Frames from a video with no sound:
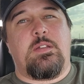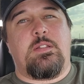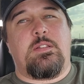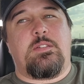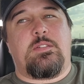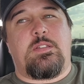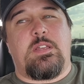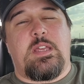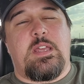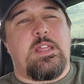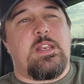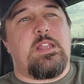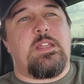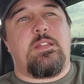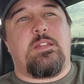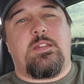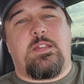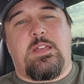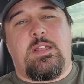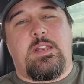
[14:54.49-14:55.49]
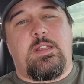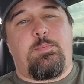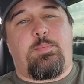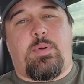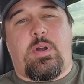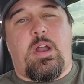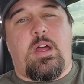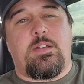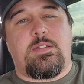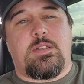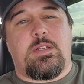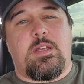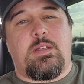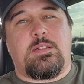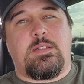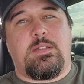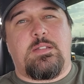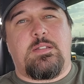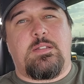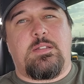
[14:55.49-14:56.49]
to any
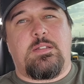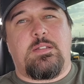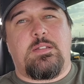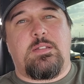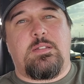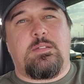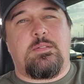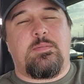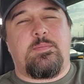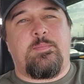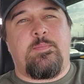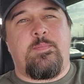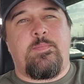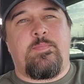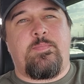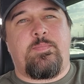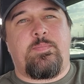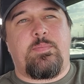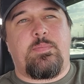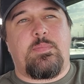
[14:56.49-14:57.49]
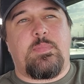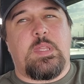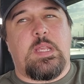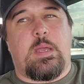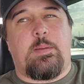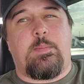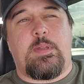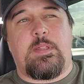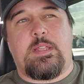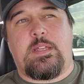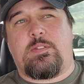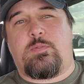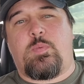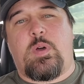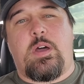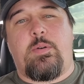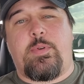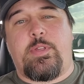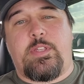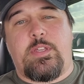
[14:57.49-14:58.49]
project. I mean, that's
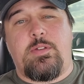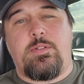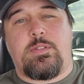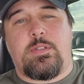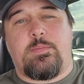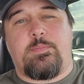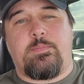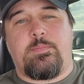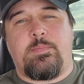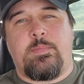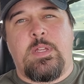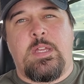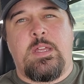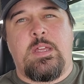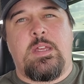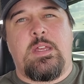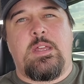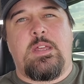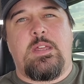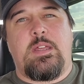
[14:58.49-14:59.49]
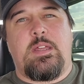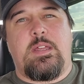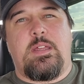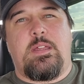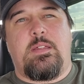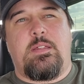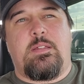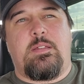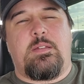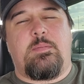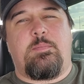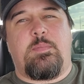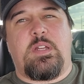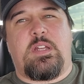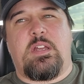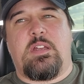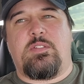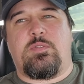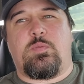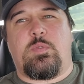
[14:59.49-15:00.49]
why we use them,
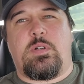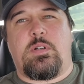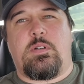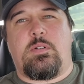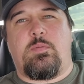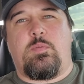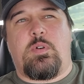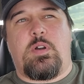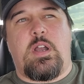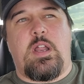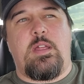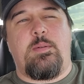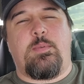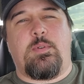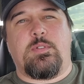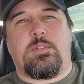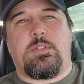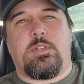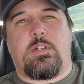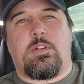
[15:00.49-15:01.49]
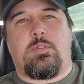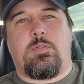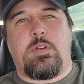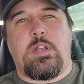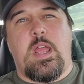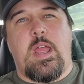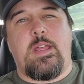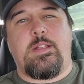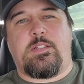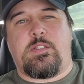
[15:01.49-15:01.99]
because we're able to create